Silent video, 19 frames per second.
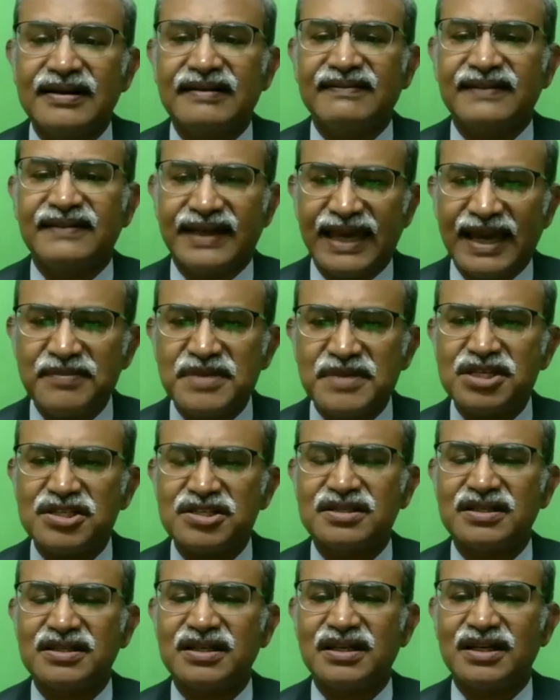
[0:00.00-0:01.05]
The aim
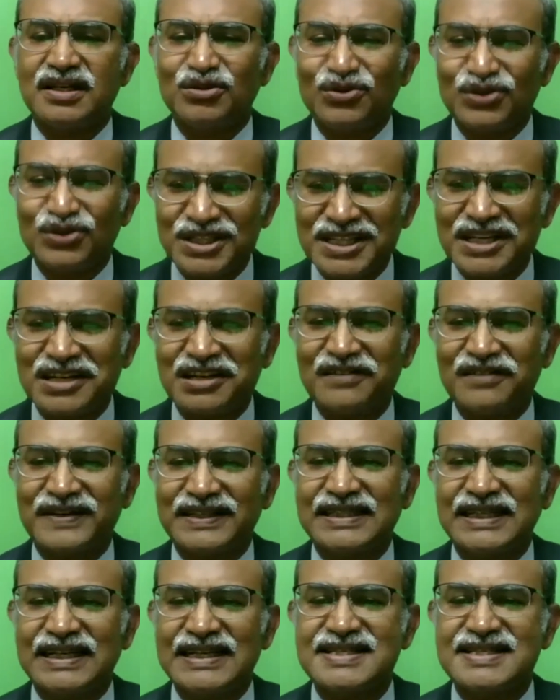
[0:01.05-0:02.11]
is through the Center of
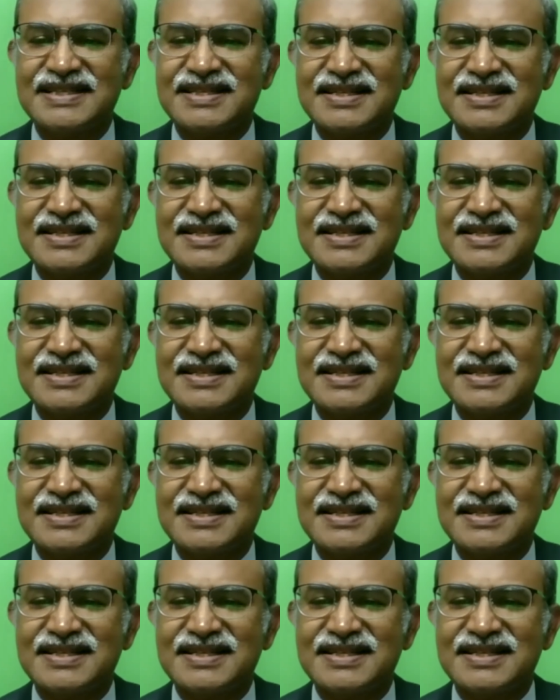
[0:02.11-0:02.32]
Excellence,